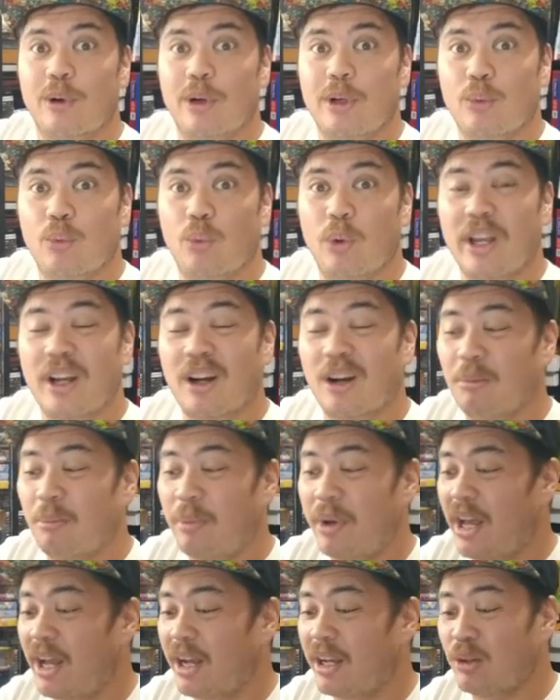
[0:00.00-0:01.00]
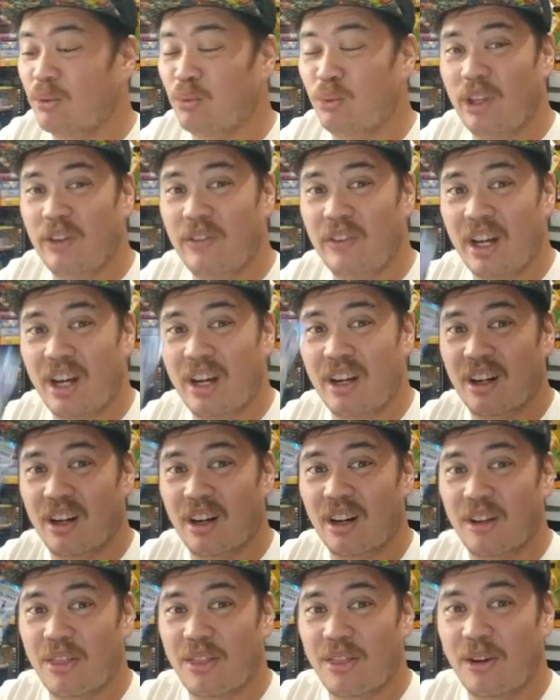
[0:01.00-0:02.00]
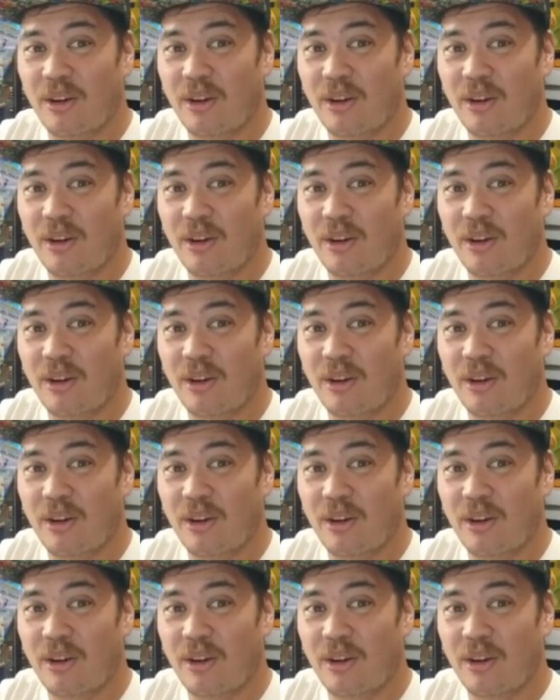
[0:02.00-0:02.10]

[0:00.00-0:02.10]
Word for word: everyone, we are back. We've got our